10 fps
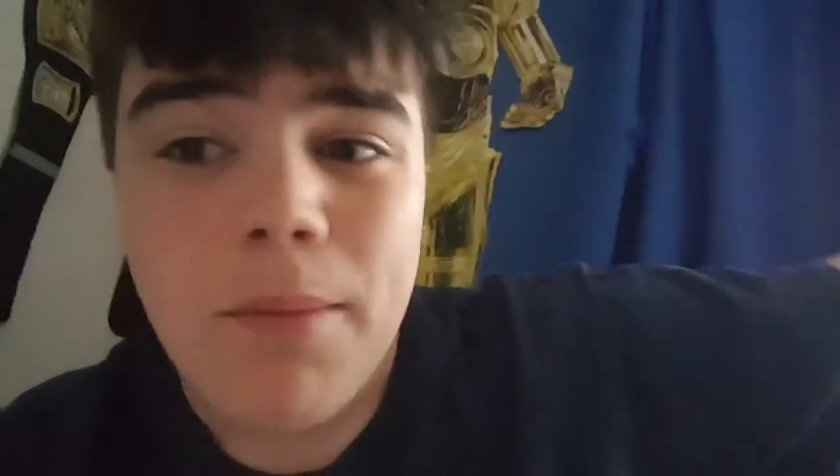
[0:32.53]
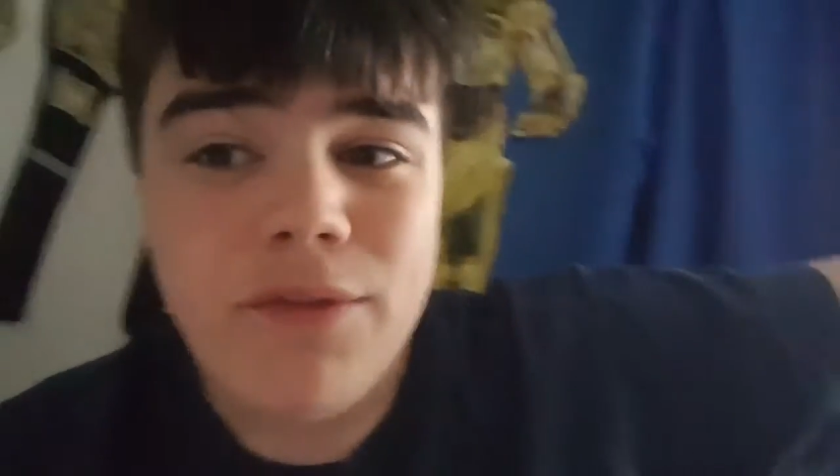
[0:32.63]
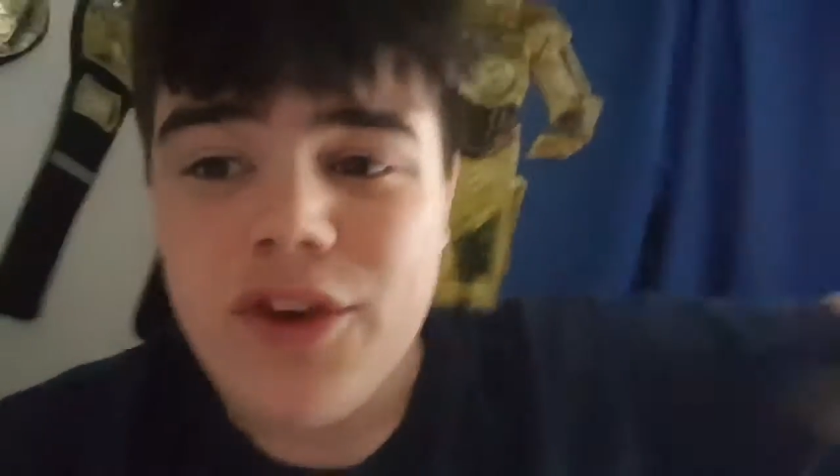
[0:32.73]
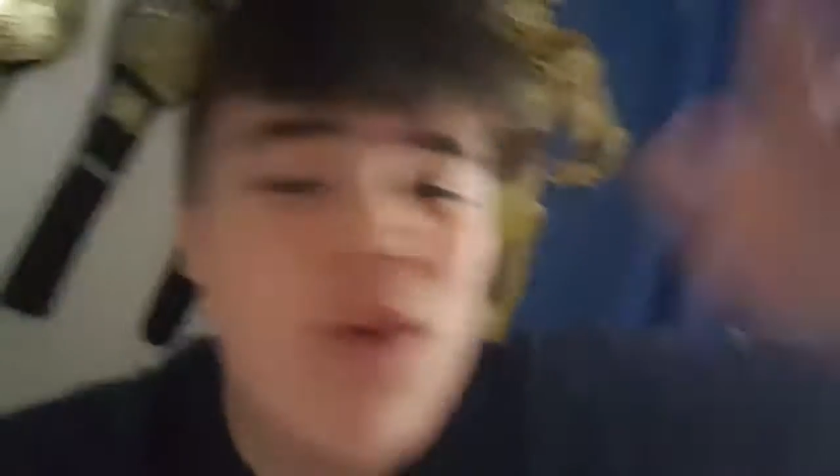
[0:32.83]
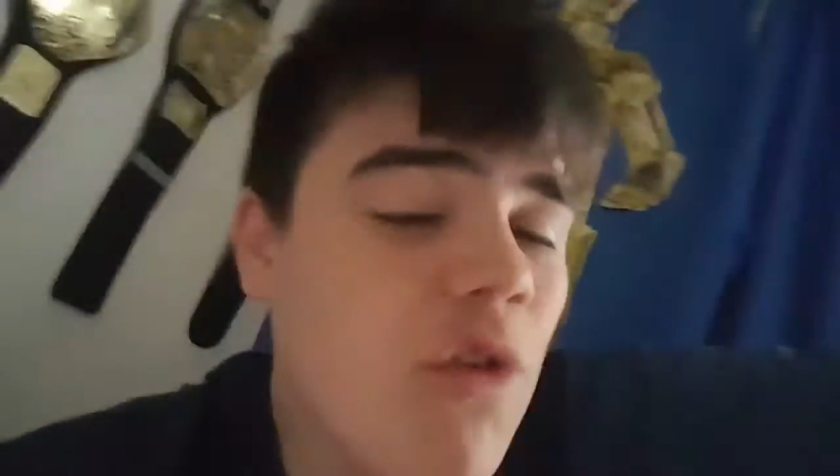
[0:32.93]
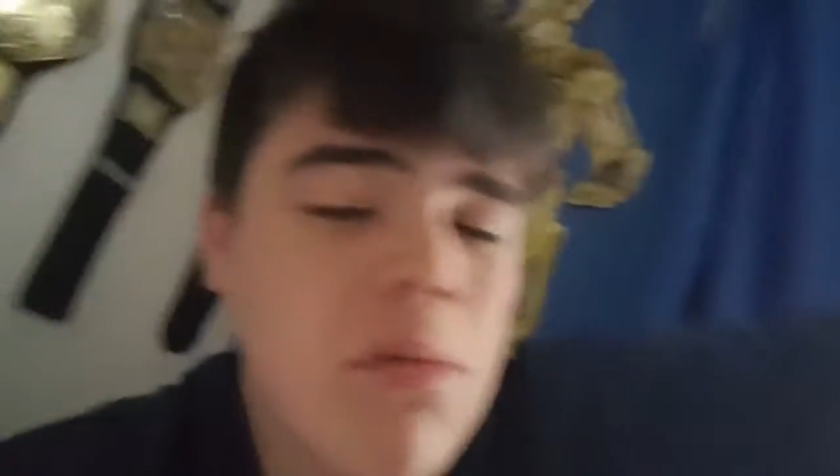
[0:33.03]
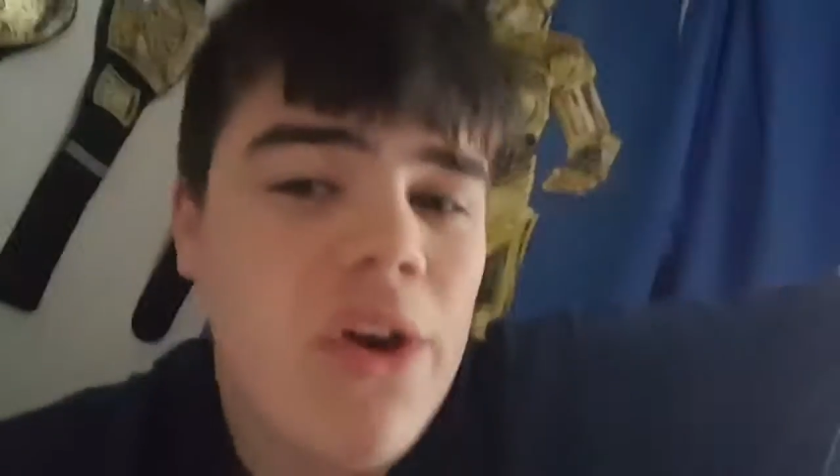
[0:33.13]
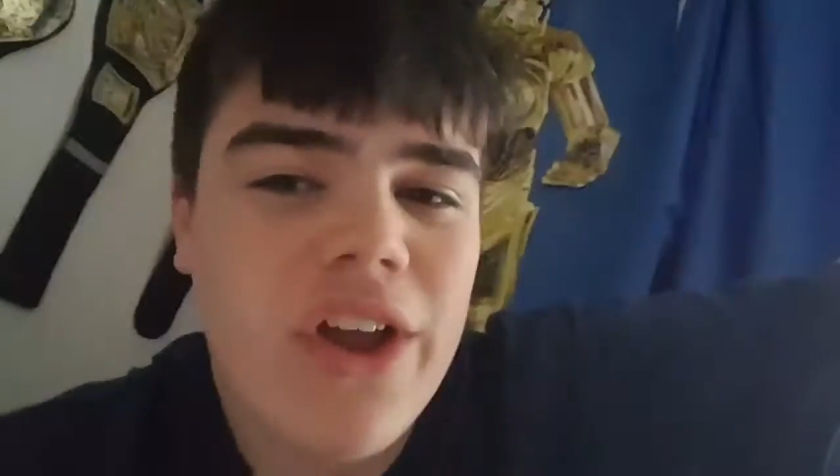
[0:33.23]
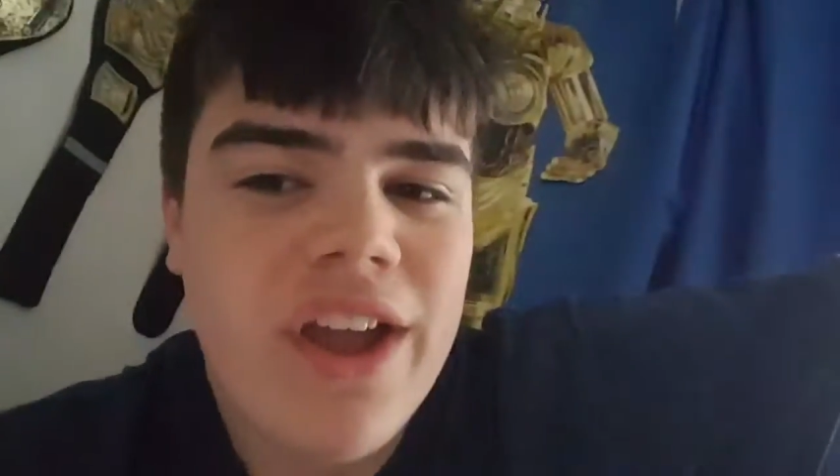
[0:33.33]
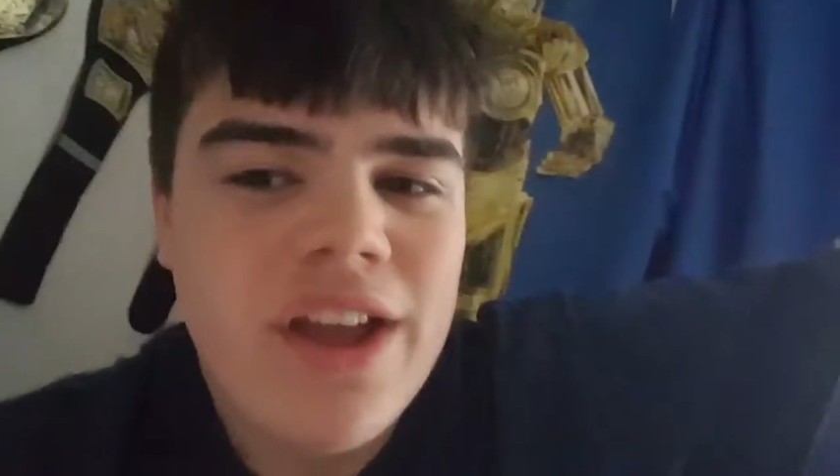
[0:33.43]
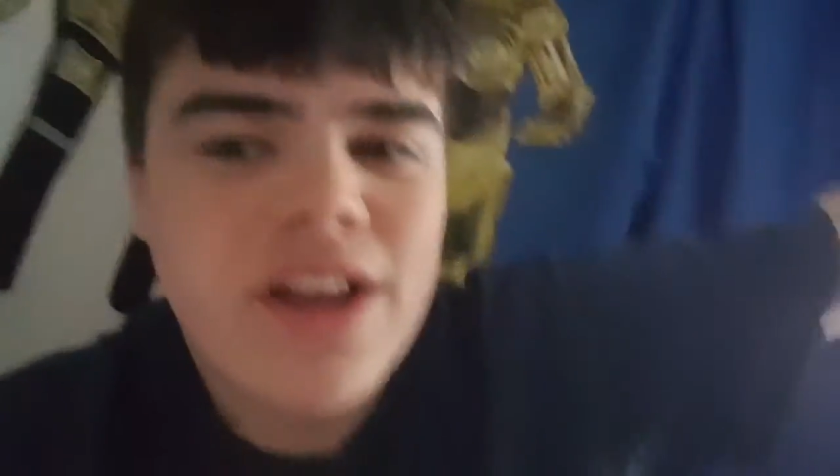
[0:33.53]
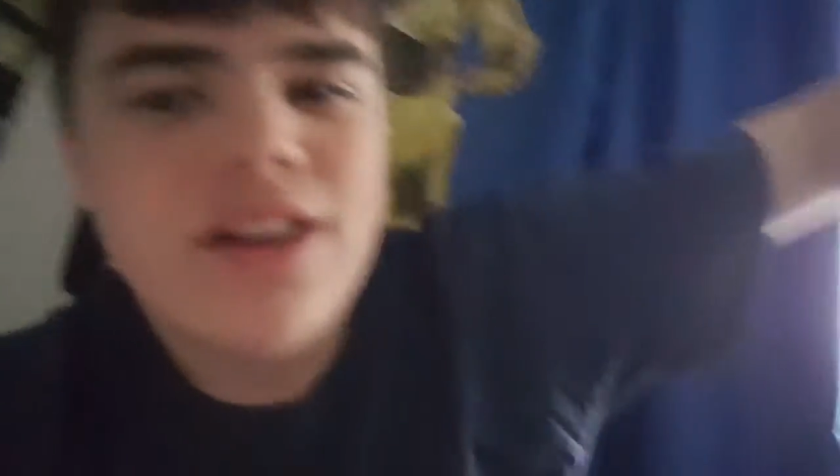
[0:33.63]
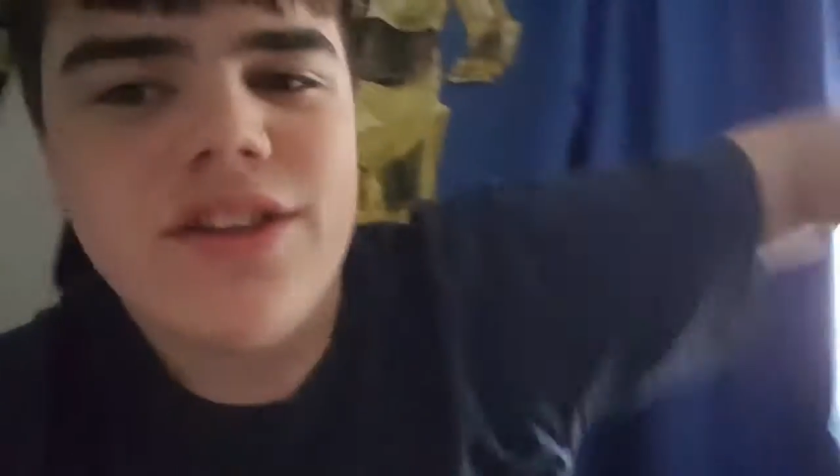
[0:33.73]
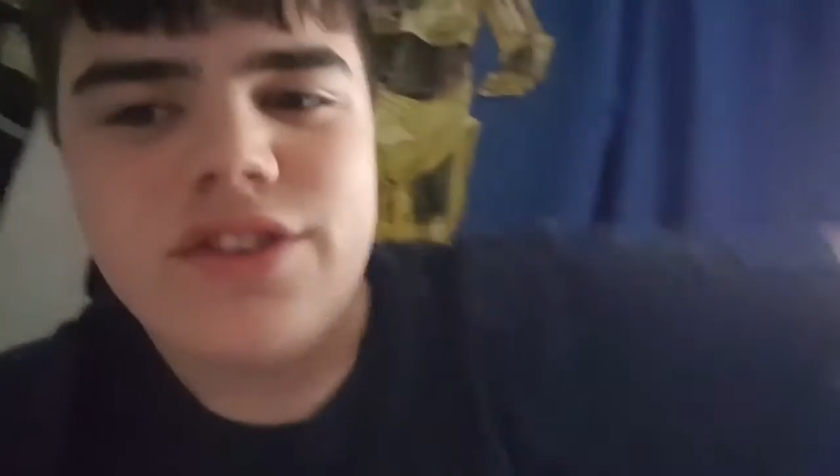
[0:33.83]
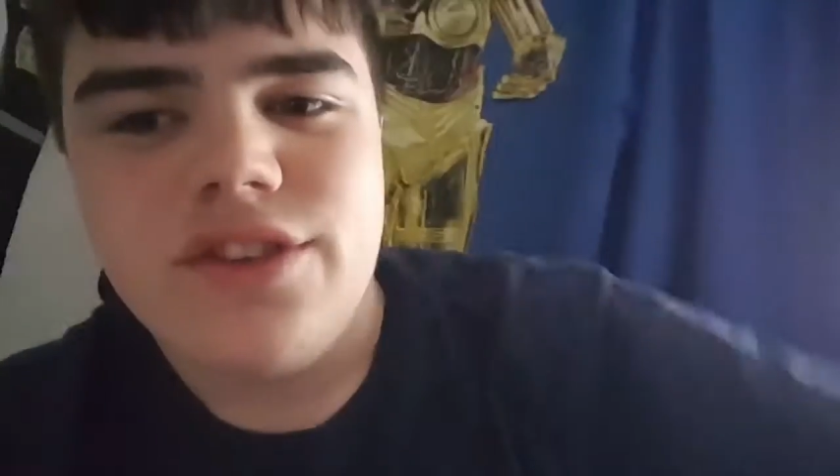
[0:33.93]
I'm off to Northbrook.
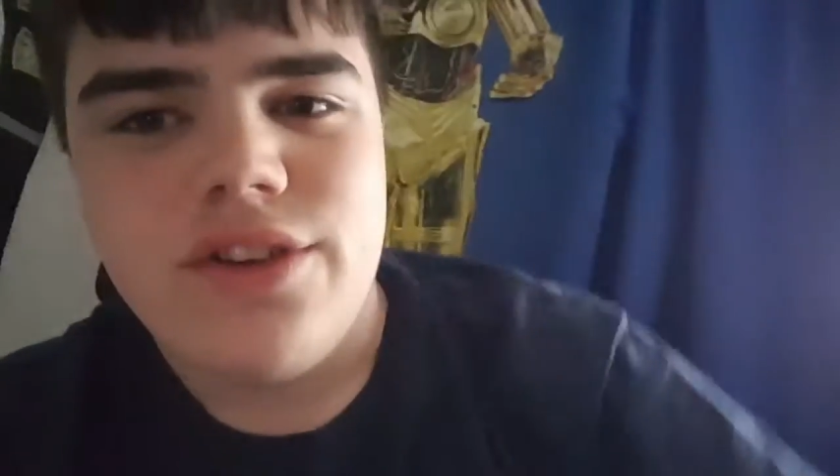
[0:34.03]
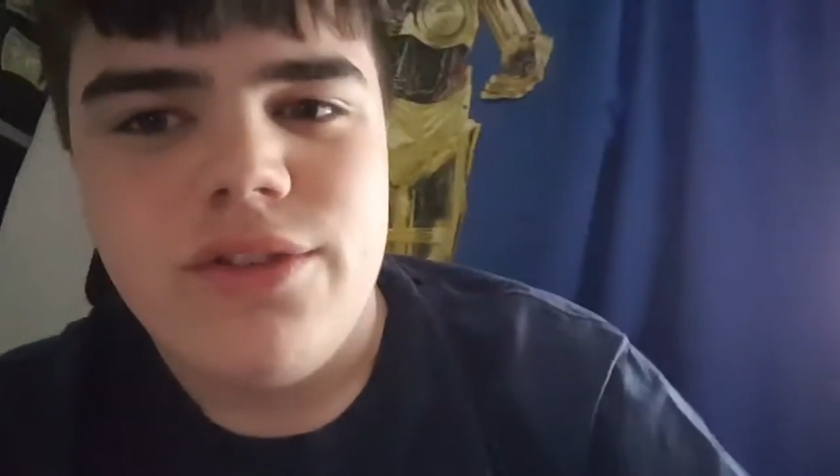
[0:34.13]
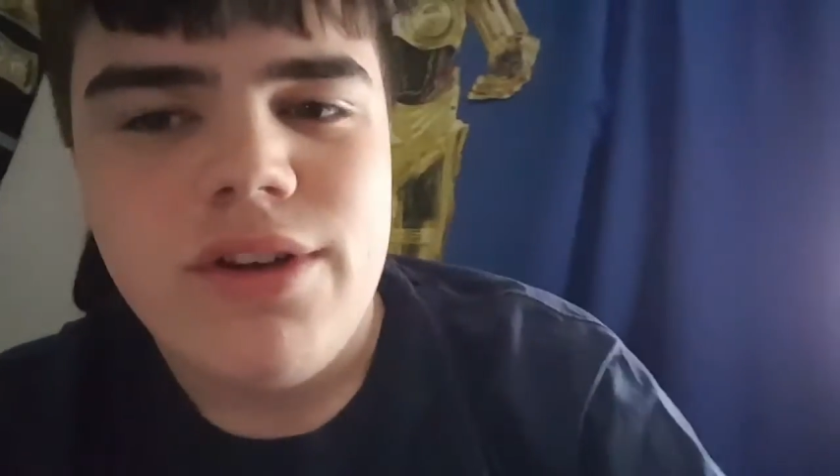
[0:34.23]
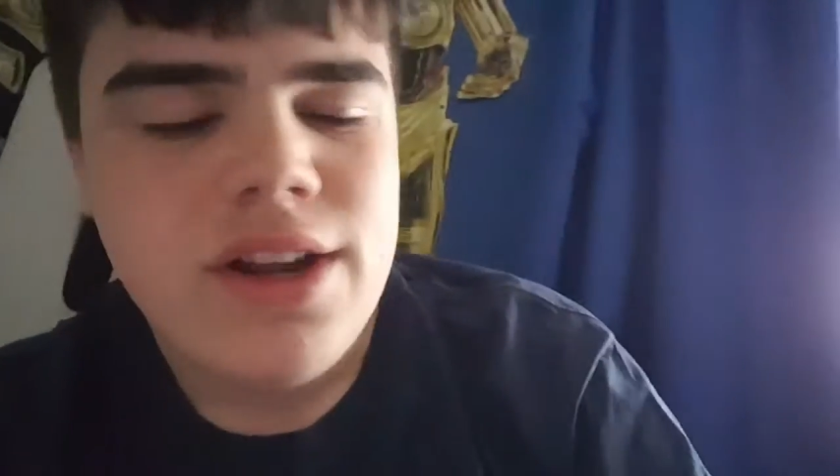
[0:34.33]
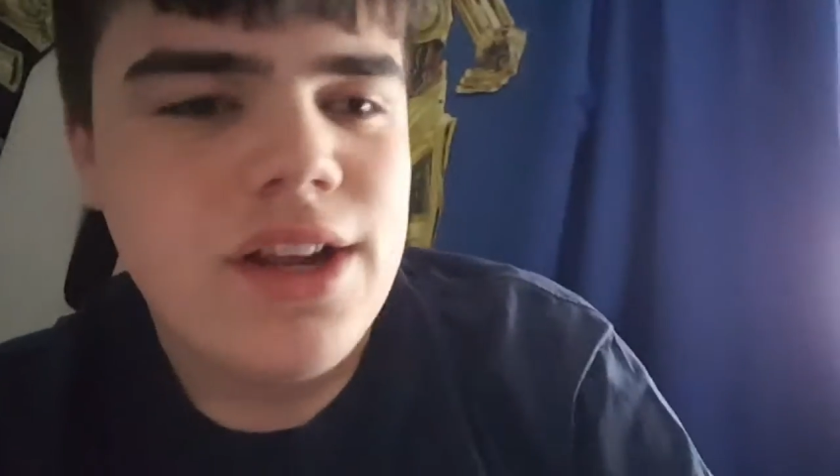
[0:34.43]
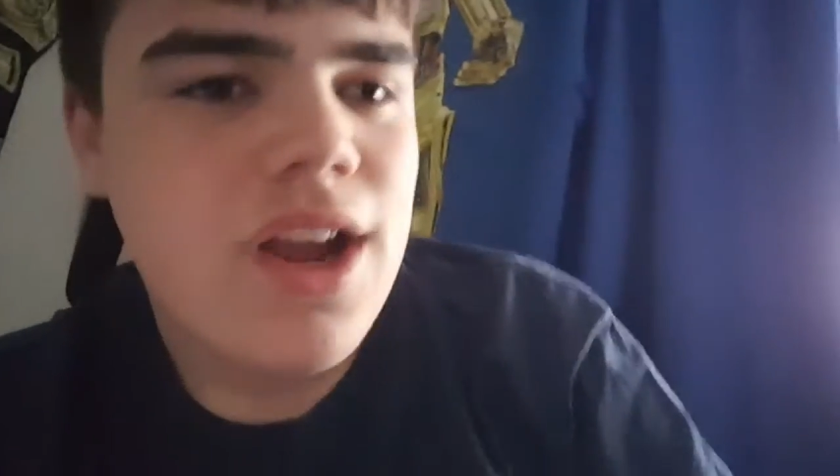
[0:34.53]
So,